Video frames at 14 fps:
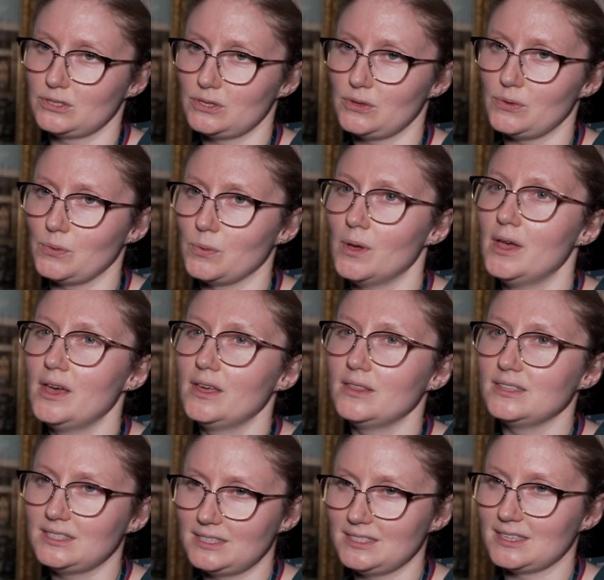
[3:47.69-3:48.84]
to the
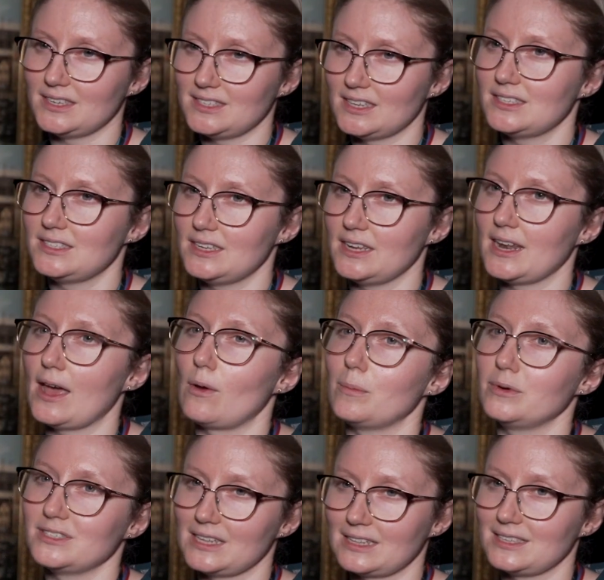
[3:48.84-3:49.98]
city's identity and how it
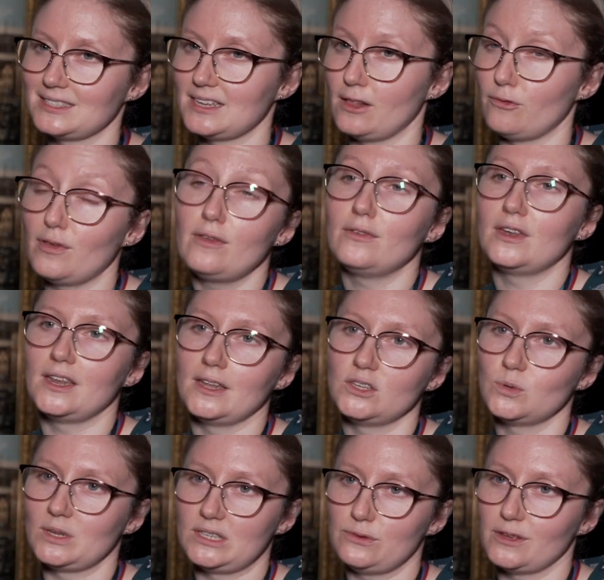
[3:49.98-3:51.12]
presents itself even in a
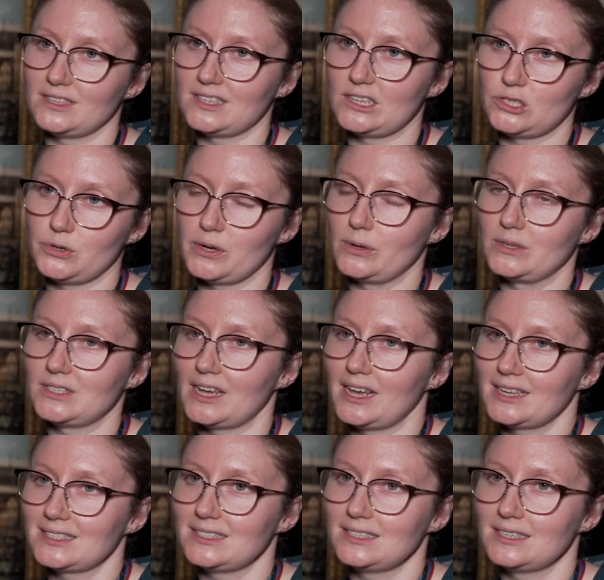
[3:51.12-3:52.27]
21st century
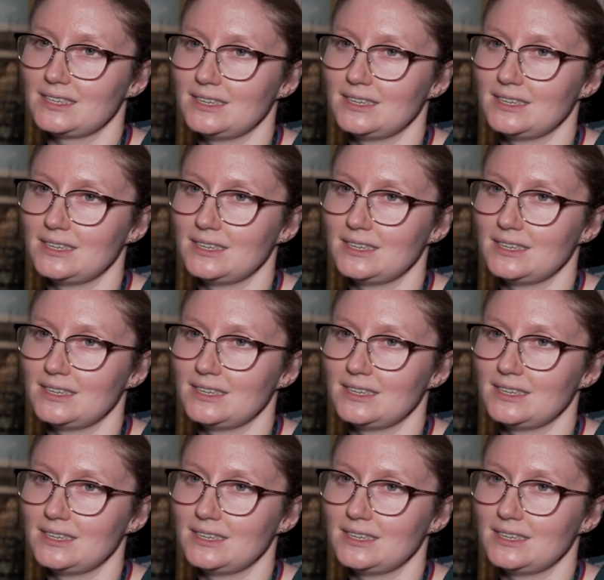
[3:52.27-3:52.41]
context.